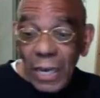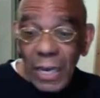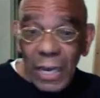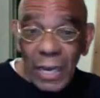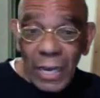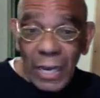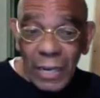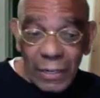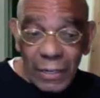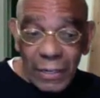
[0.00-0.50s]

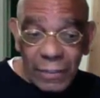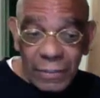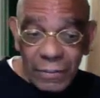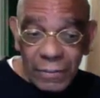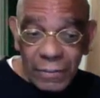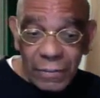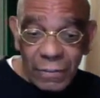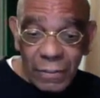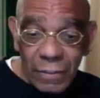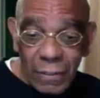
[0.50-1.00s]

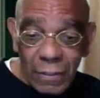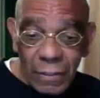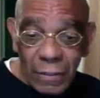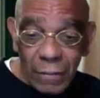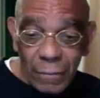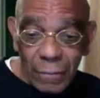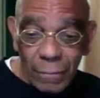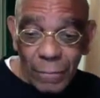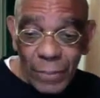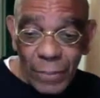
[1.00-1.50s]
And
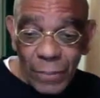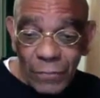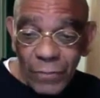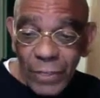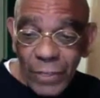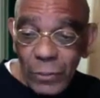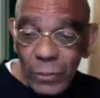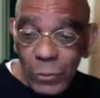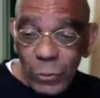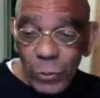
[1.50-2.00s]
if
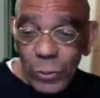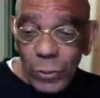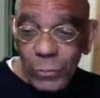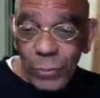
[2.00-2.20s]
I knew as